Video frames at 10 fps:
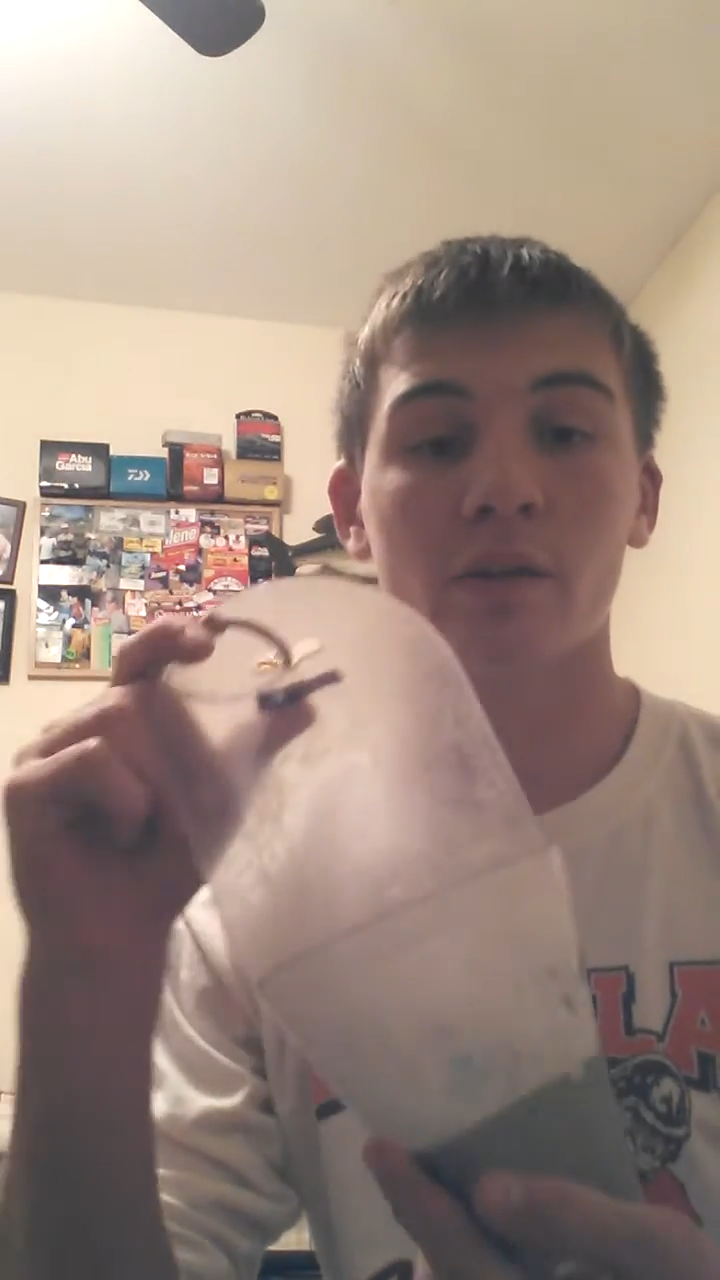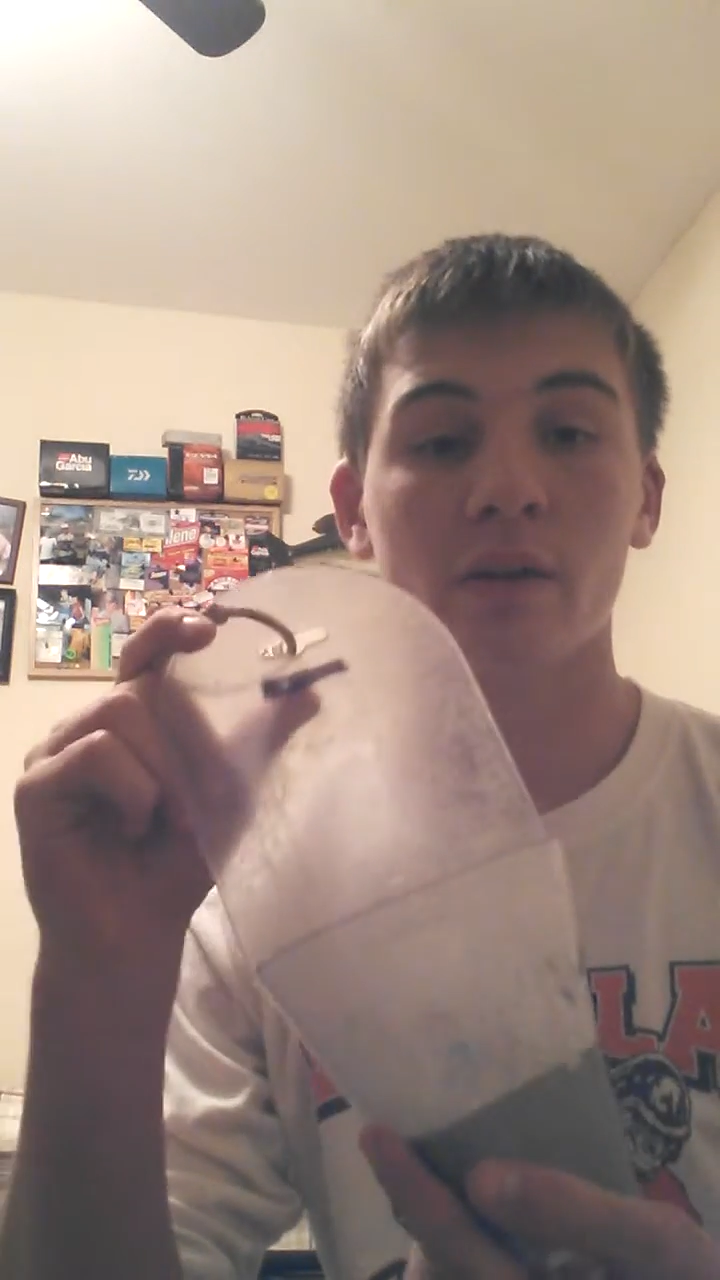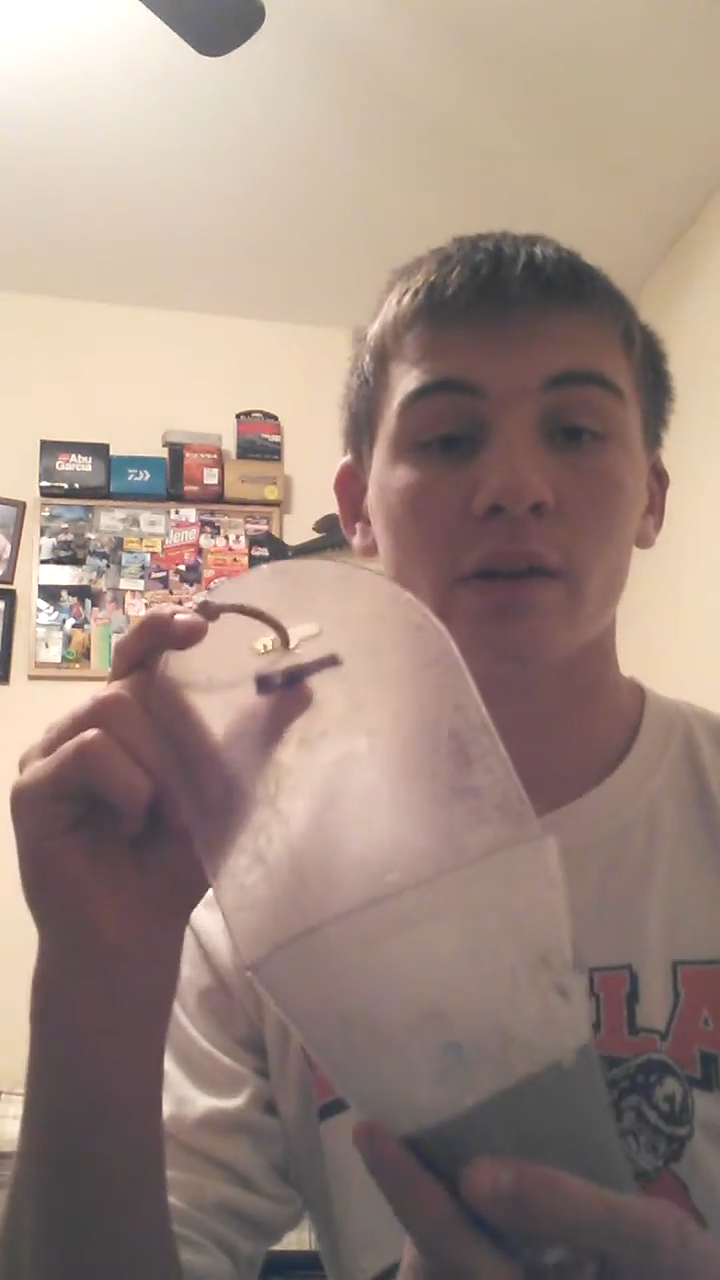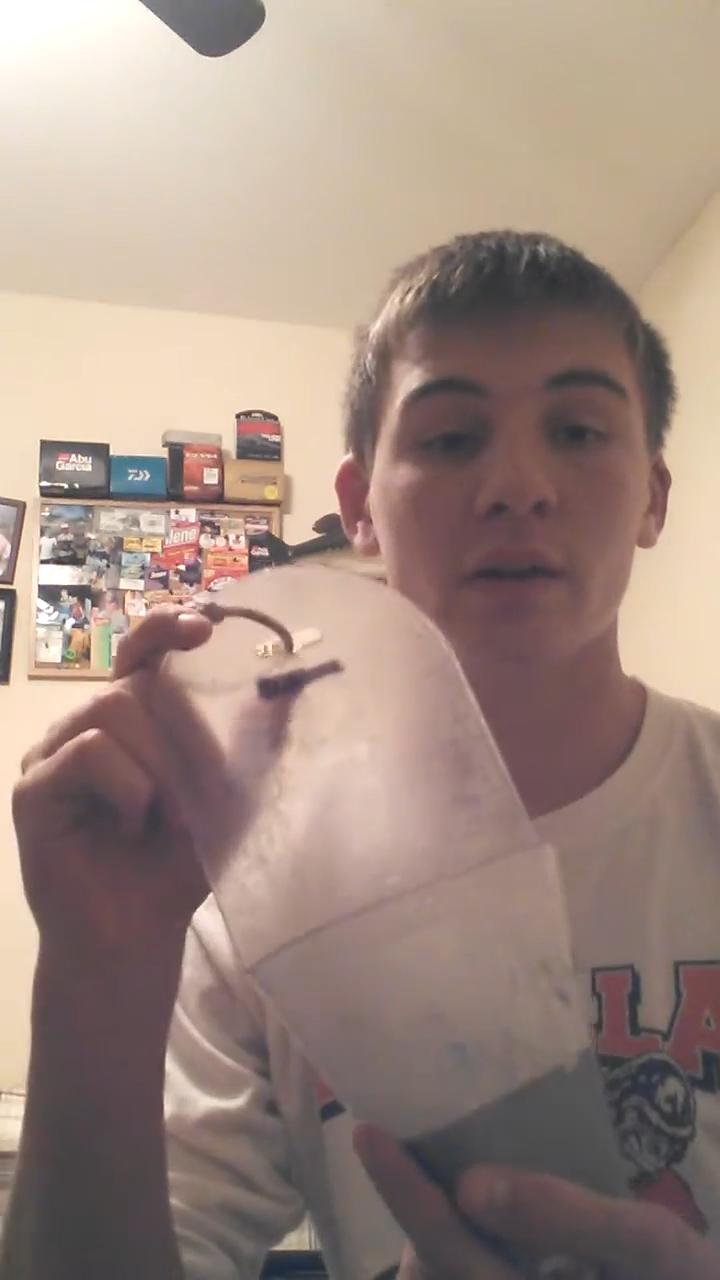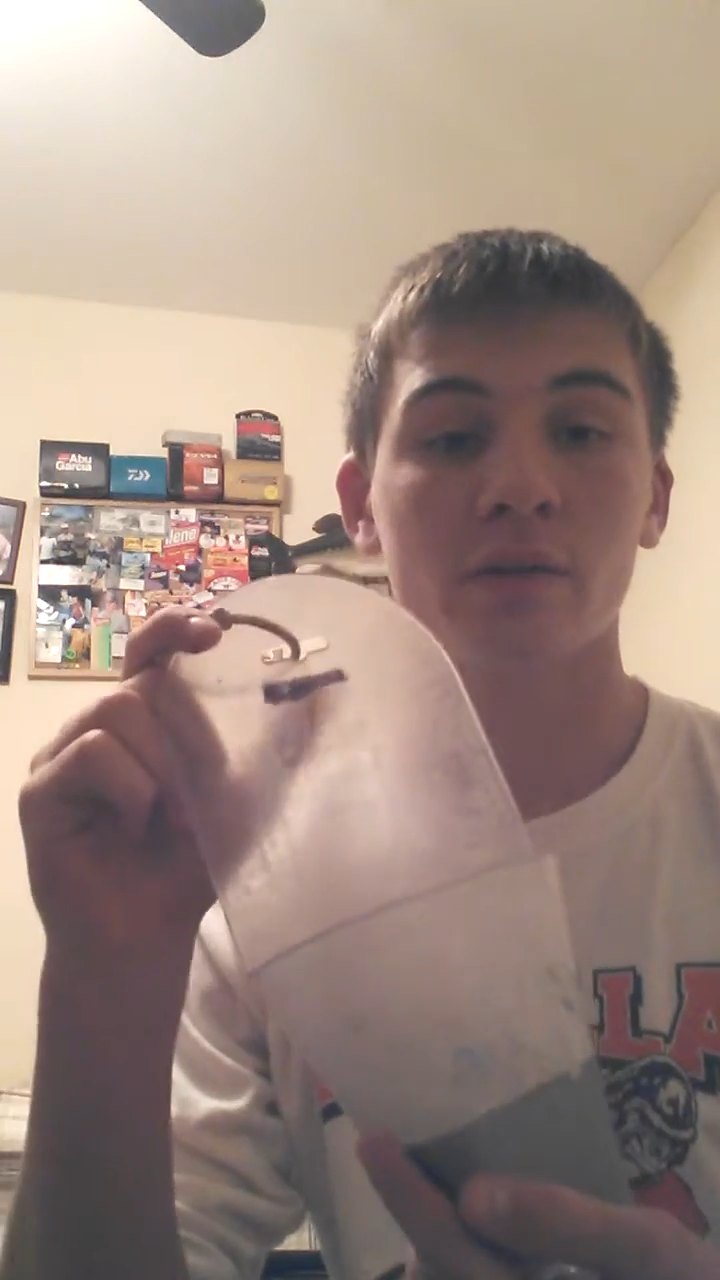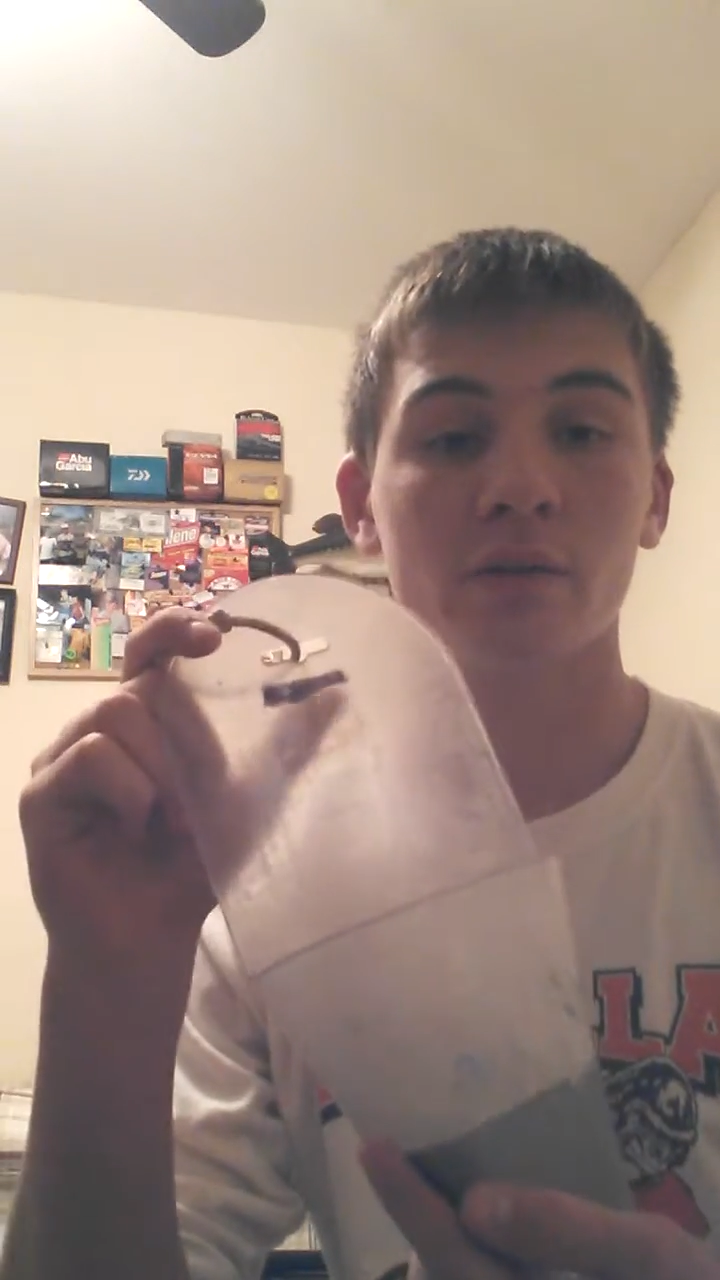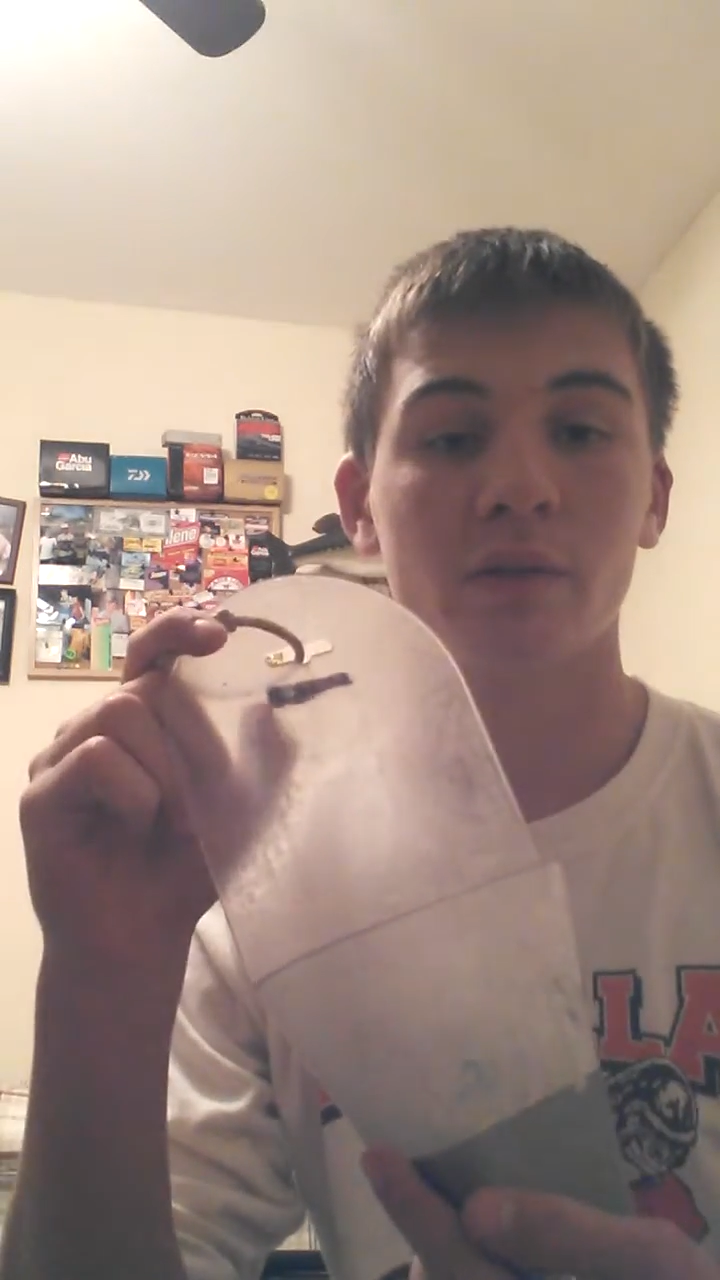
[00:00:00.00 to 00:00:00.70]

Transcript: right there,